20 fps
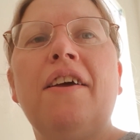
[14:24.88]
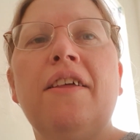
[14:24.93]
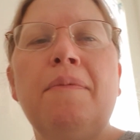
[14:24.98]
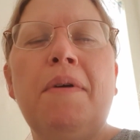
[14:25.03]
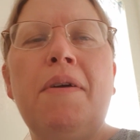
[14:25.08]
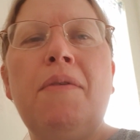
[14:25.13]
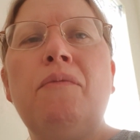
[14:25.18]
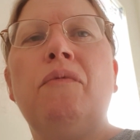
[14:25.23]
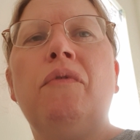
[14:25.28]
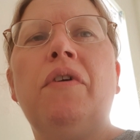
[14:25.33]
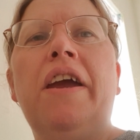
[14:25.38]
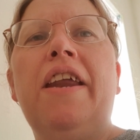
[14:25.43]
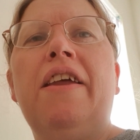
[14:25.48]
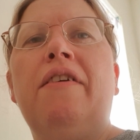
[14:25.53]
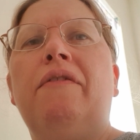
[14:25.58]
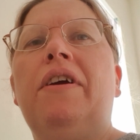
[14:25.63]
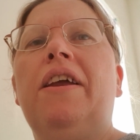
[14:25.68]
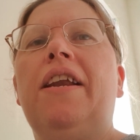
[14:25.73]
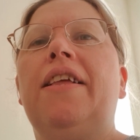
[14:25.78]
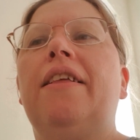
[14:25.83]
Like they've been
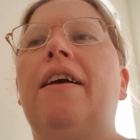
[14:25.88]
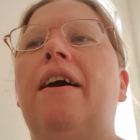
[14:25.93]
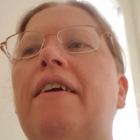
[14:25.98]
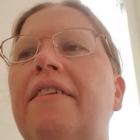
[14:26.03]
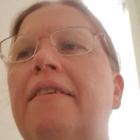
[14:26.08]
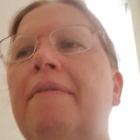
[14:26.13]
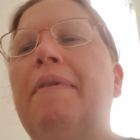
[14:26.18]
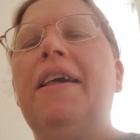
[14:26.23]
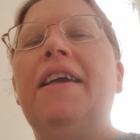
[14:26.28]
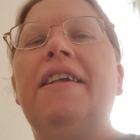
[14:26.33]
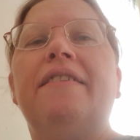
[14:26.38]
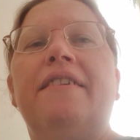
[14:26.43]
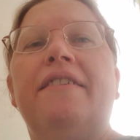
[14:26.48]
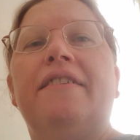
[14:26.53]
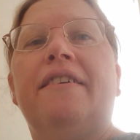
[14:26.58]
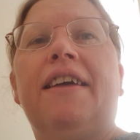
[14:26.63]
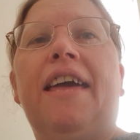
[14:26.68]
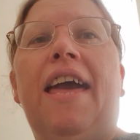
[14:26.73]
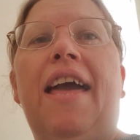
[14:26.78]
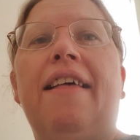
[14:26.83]
really, really nice. But least
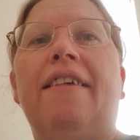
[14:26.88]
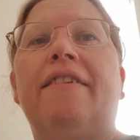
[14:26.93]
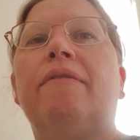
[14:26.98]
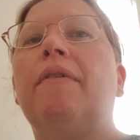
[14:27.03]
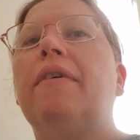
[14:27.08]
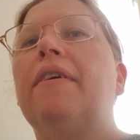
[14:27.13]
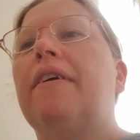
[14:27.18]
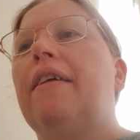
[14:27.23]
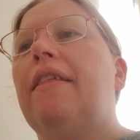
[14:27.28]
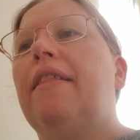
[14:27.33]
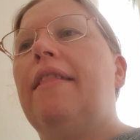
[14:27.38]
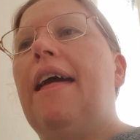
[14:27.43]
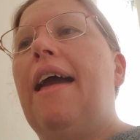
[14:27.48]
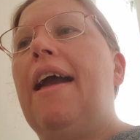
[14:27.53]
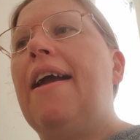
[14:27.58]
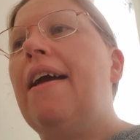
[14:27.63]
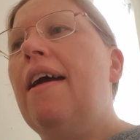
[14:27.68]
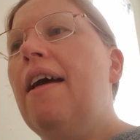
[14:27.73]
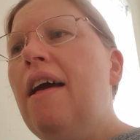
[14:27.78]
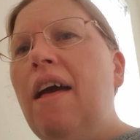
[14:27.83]
is okay, that's what I'm gonna
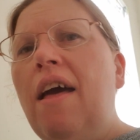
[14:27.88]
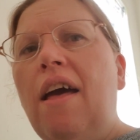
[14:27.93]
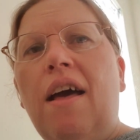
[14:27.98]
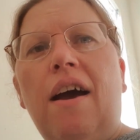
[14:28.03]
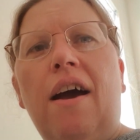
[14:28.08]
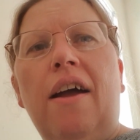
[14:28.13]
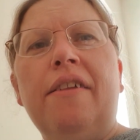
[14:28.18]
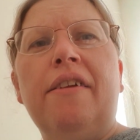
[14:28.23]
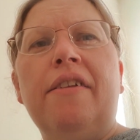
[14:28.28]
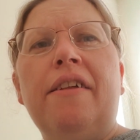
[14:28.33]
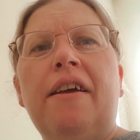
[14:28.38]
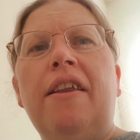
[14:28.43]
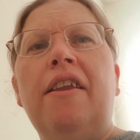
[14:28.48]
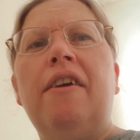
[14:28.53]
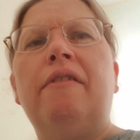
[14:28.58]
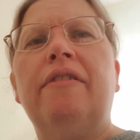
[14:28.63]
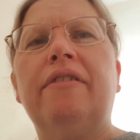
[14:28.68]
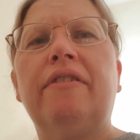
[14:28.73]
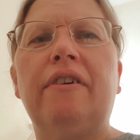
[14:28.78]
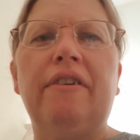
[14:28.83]
say. I know that
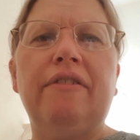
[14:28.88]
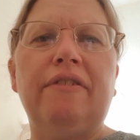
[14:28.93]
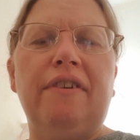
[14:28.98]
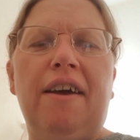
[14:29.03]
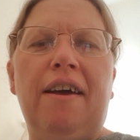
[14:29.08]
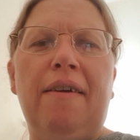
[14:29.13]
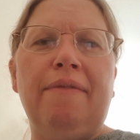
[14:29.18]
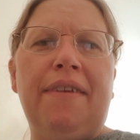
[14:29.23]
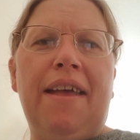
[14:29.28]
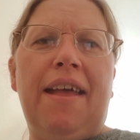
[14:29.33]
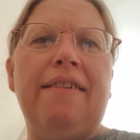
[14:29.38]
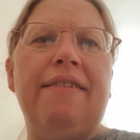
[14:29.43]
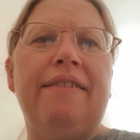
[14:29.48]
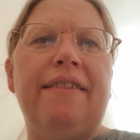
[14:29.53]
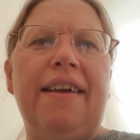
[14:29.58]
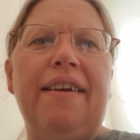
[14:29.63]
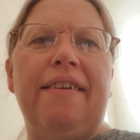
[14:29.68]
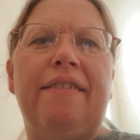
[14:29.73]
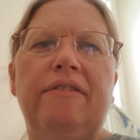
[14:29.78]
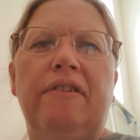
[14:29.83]
Lewis got a time, 10
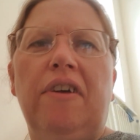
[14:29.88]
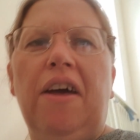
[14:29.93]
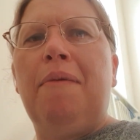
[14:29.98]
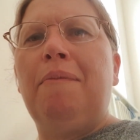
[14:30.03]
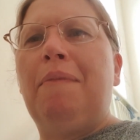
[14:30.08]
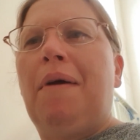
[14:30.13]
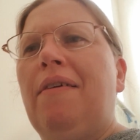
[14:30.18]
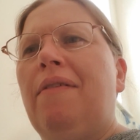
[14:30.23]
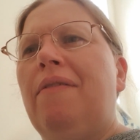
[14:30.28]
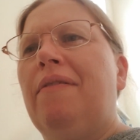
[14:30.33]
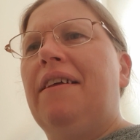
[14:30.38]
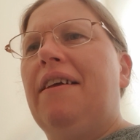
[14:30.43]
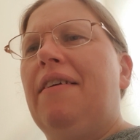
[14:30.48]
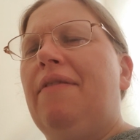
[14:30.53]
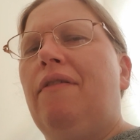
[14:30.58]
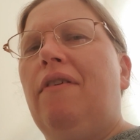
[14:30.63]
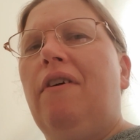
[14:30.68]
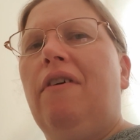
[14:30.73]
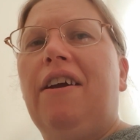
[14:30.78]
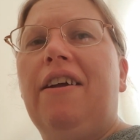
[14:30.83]
second time penalty
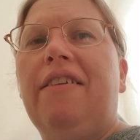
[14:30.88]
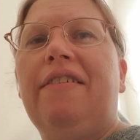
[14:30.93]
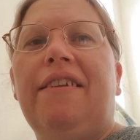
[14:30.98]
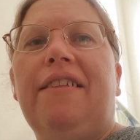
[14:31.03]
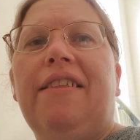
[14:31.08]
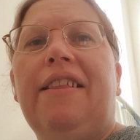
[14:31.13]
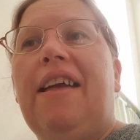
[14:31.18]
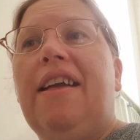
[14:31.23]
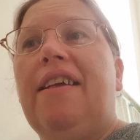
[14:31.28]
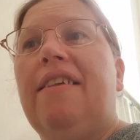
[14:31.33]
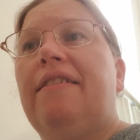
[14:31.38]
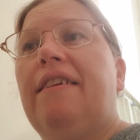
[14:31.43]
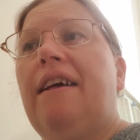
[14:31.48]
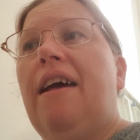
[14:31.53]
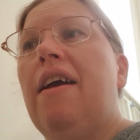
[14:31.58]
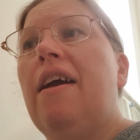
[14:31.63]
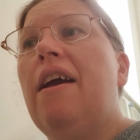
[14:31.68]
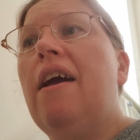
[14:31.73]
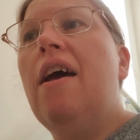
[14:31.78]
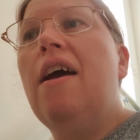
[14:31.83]
for it, didn't he?
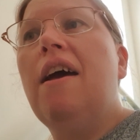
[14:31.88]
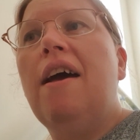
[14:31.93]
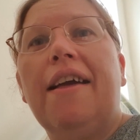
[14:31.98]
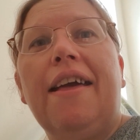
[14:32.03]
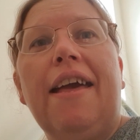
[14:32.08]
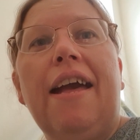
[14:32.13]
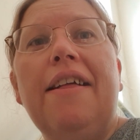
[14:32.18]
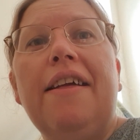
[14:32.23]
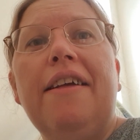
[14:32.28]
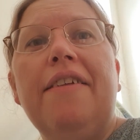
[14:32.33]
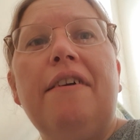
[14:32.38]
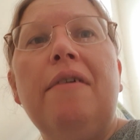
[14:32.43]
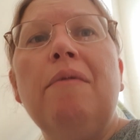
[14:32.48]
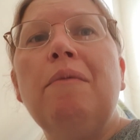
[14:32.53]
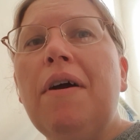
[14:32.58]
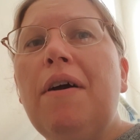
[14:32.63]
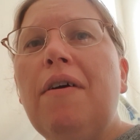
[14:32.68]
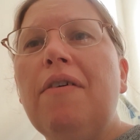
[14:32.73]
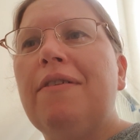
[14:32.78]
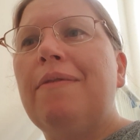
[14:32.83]
So again, he
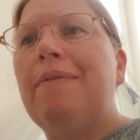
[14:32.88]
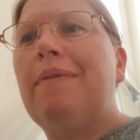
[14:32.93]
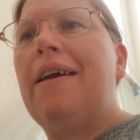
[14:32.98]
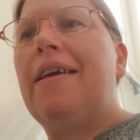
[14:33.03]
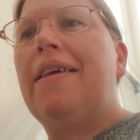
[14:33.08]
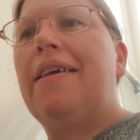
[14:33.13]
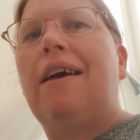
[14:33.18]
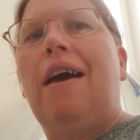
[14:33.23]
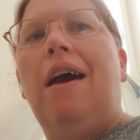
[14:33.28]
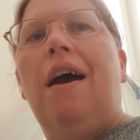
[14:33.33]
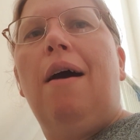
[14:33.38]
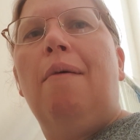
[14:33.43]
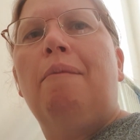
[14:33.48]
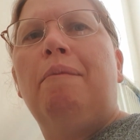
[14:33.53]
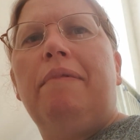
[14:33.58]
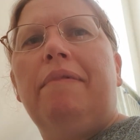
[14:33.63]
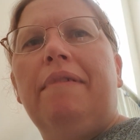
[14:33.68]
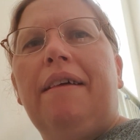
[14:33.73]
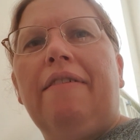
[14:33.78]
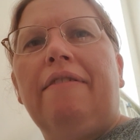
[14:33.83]
done well to make it up
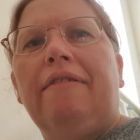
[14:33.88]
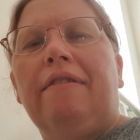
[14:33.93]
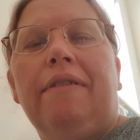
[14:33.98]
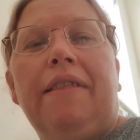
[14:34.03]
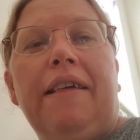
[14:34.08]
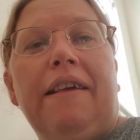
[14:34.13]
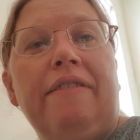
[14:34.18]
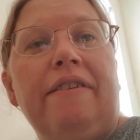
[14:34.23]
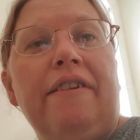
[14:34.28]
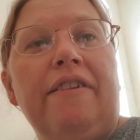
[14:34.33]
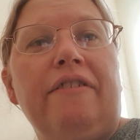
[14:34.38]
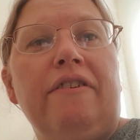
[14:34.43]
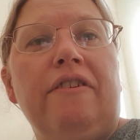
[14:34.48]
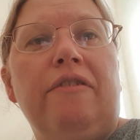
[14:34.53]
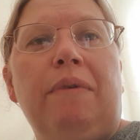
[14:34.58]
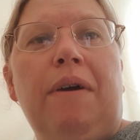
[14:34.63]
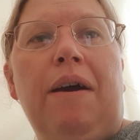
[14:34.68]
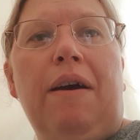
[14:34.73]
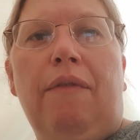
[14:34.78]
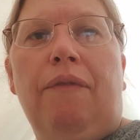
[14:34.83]
and that sort of thing. So it's good
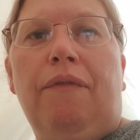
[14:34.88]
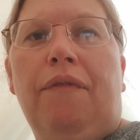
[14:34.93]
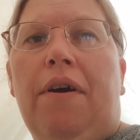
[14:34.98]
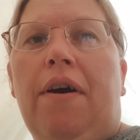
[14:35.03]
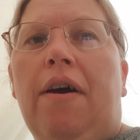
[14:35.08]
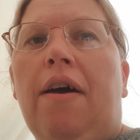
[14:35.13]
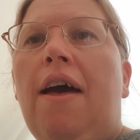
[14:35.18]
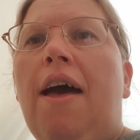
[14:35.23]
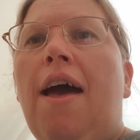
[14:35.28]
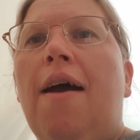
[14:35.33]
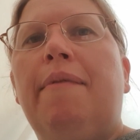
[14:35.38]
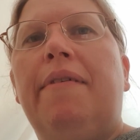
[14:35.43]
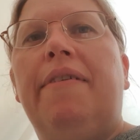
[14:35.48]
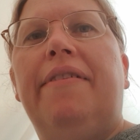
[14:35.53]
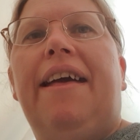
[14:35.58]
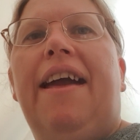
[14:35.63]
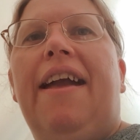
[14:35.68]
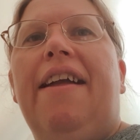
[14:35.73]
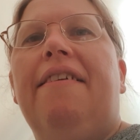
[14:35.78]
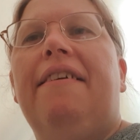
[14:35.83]
well for
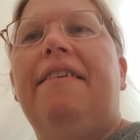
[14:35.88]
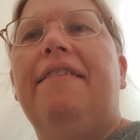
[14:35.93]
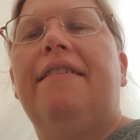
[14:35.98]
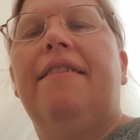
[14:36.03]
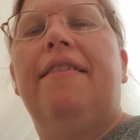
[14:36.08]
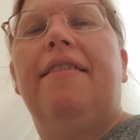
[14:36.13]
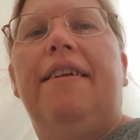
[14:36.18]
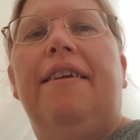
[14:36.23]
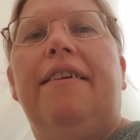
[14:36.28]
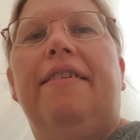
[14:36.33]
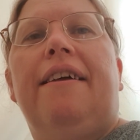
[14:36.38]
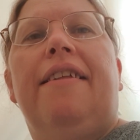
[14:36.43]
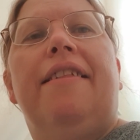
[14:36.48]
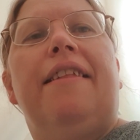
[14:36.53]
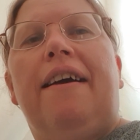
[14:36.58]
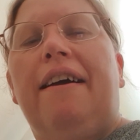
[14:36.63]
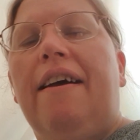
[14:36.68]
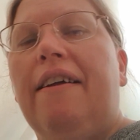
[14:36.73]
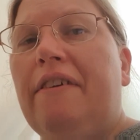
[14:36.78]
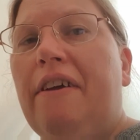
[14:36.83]
Mercedes and things like
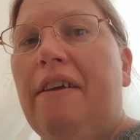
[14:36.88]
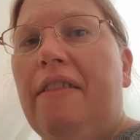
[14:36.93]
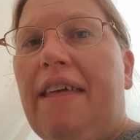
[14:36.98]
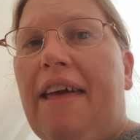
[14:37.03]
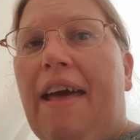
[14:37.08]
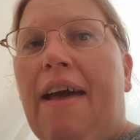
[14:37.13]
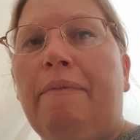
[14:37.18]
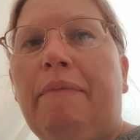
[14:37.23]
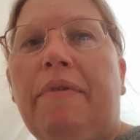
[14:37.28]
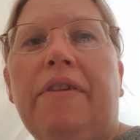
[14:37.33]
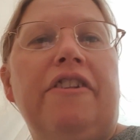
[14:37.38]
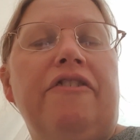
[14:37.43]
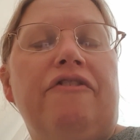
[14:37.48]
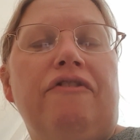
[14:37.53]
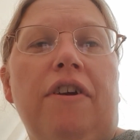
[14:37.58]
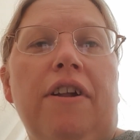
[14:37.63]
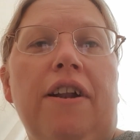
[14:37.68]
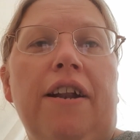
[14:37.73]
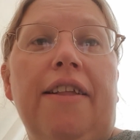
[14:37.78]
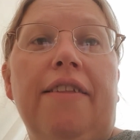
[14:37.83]
that. I know they have been
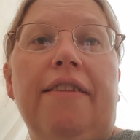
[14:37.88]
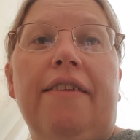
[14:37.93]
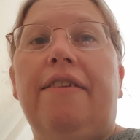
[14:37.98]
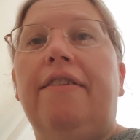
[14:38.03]
struggling